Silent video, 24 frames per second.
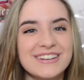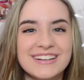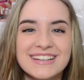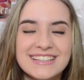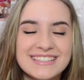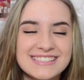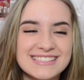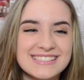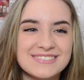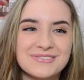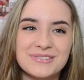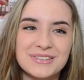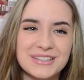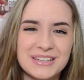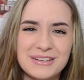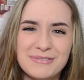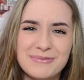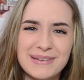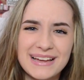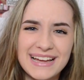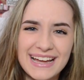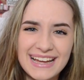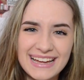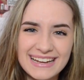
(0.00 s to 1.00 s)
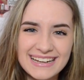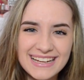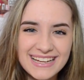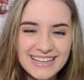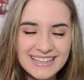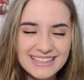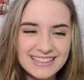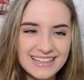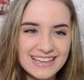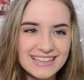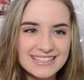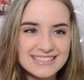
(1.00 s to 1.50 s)
it's really bad.
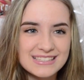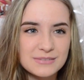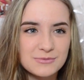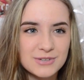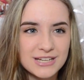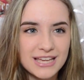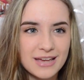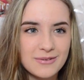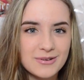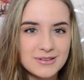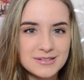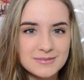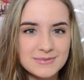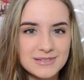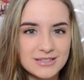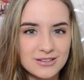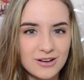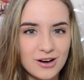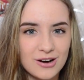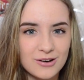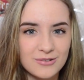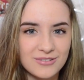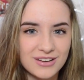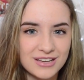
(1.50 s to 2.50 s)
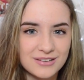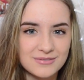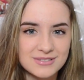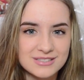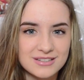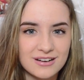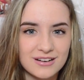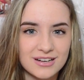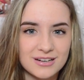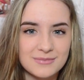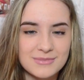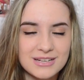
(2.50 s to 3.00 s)
Like, someone came up to me in the hallway and was
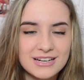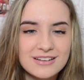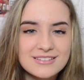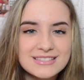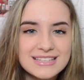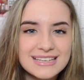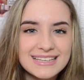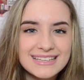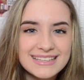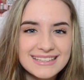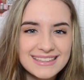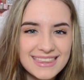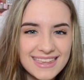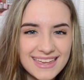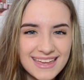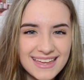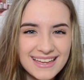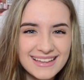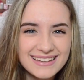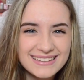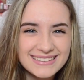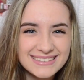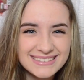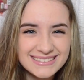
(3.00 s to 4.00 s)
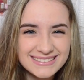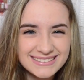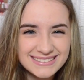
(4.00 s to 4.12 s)
talking to me, and I was like, hey,